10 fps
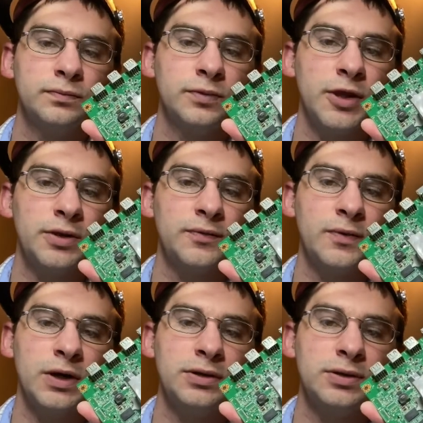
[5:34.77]
Thanks for
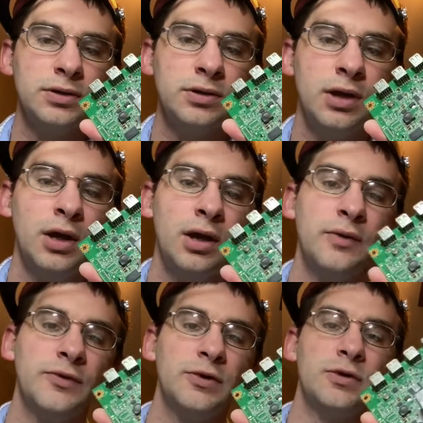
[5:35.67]
watching.
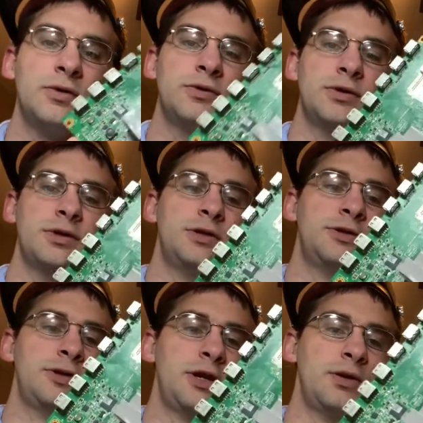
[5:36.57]
If you're new to this
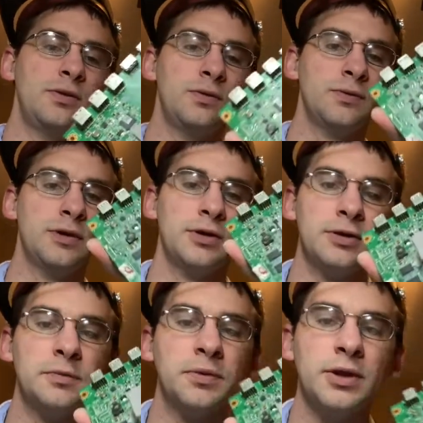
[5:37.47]
channel, this is
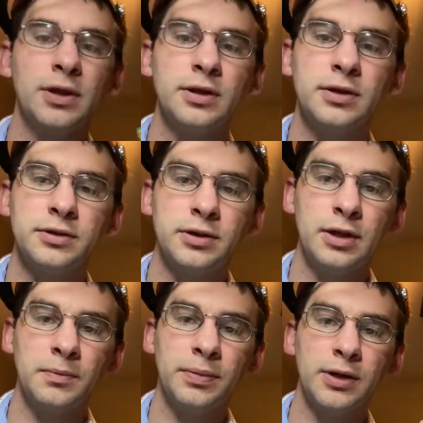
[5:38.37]
a playlist that
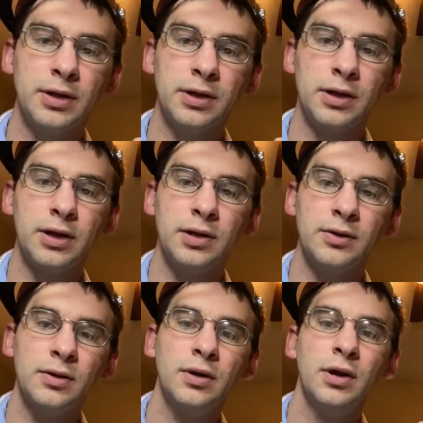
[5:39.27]
I'm putting
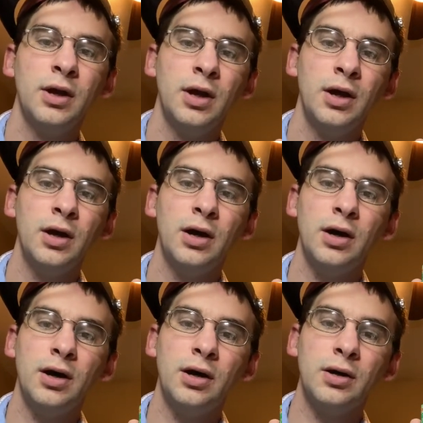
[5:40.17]
together.
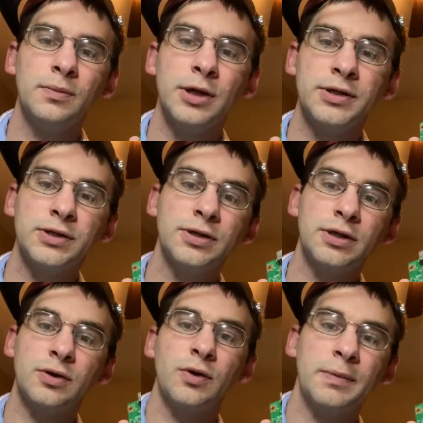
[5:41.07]
I
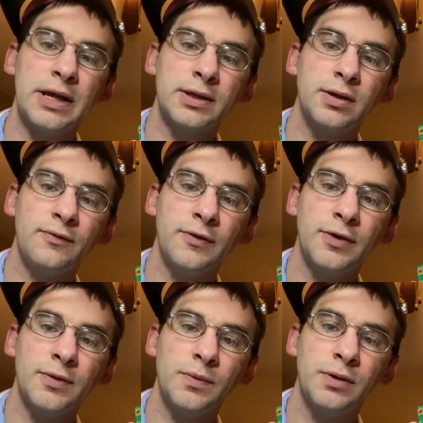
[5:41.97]
suggest going back to the
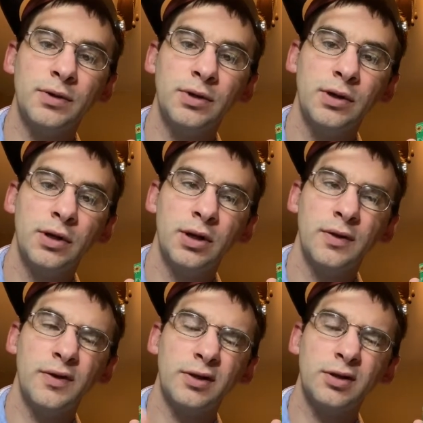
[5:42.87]
first one.
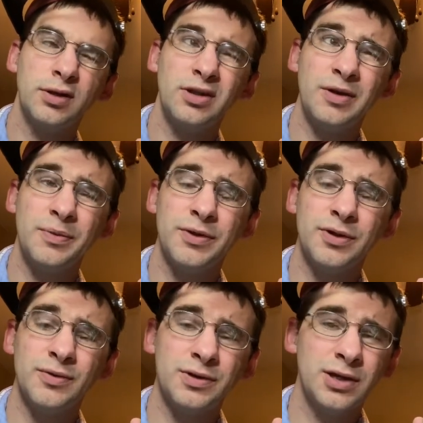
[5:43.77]
I think this is
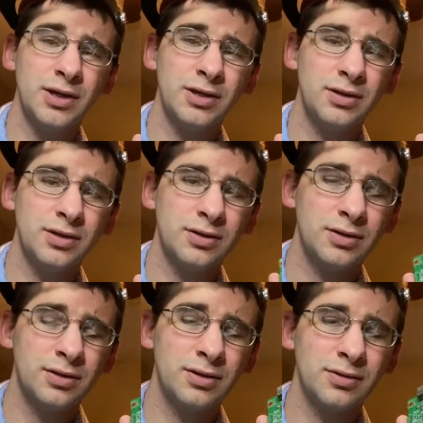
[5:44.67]
episode 10.
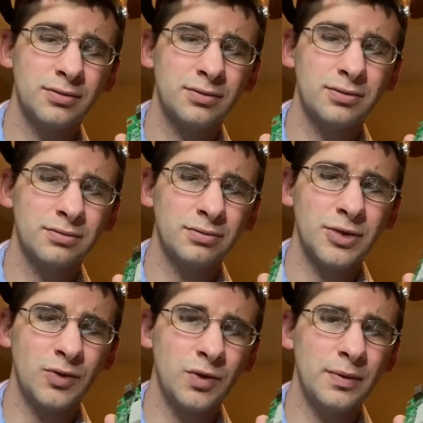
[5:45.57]
Don't
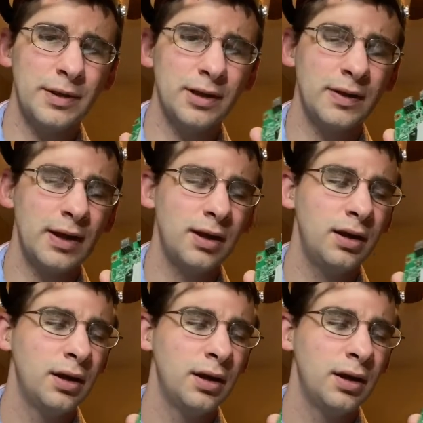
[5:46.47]
quote me on that.